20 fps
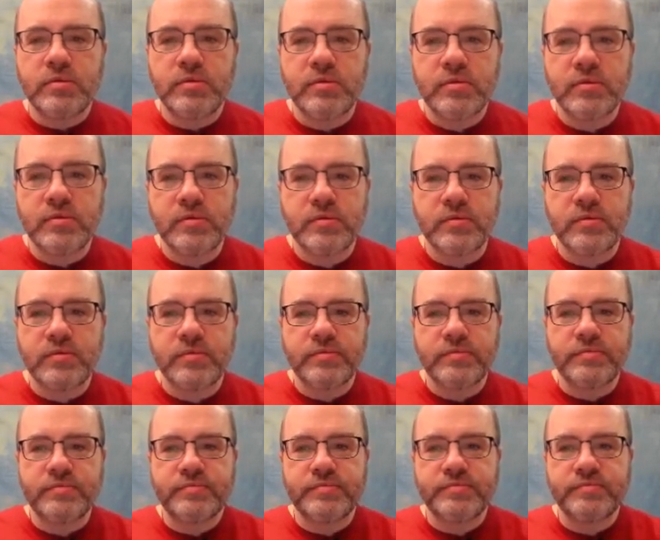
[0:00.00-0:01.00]

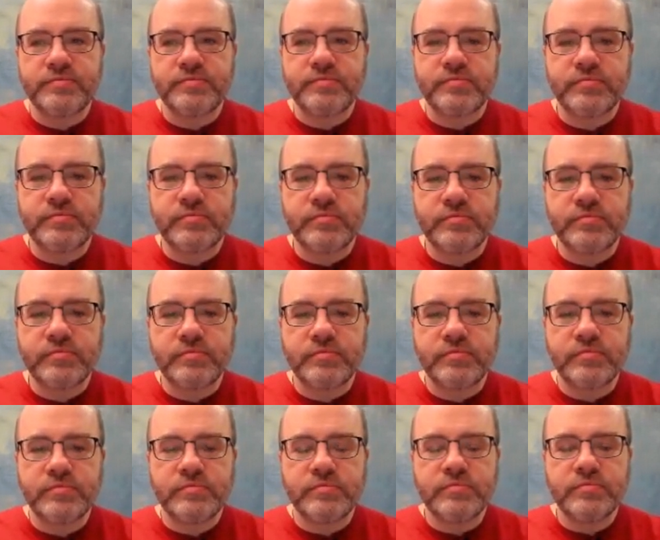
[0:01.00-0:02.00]

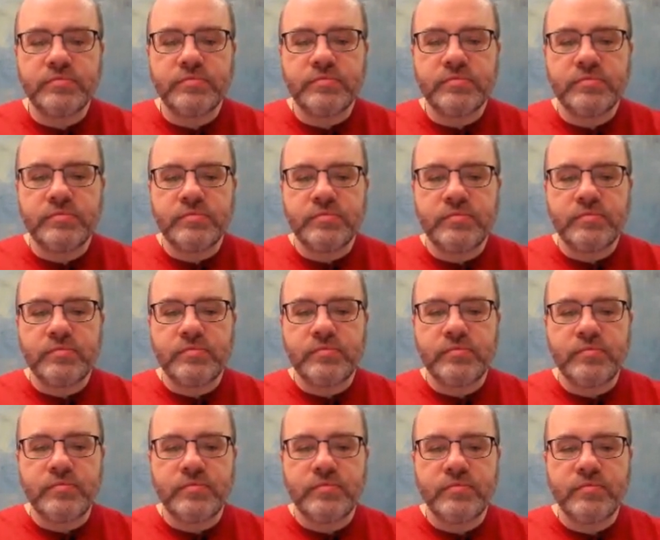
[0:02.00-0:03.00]

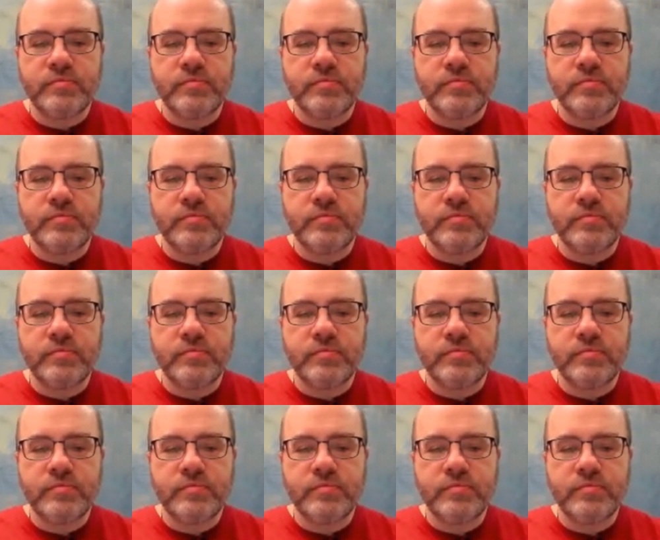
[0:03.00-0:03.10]
This person isn't speaking.